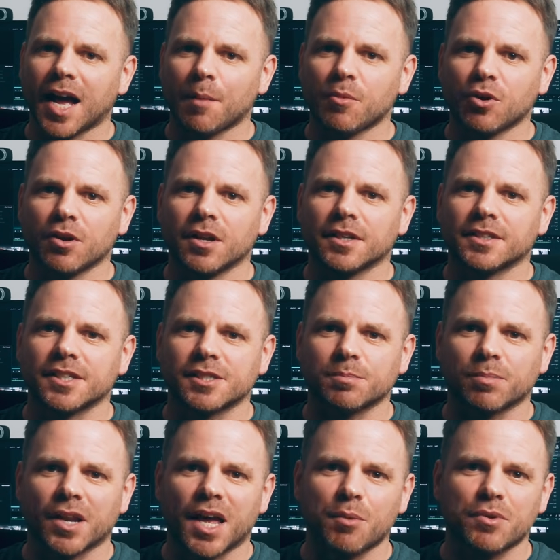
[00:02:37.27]
AMOLED
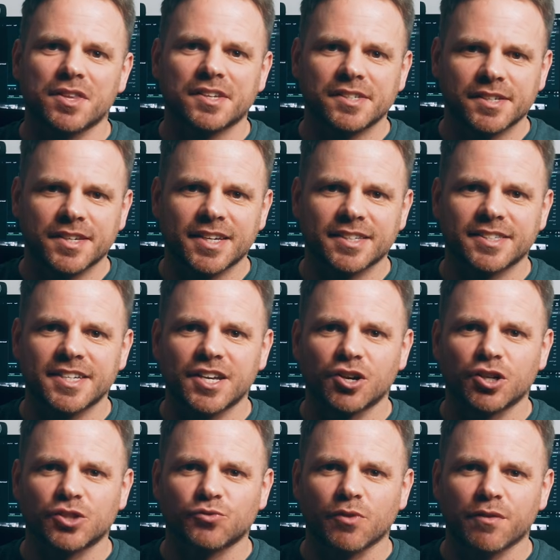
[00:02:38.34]
display with a
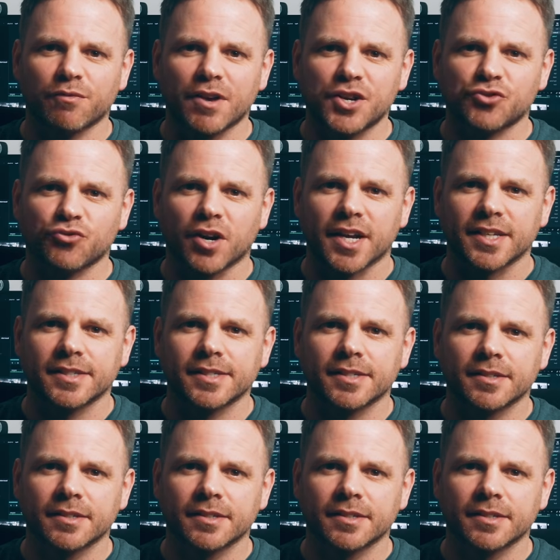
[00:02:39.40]
60Hz refresh rate.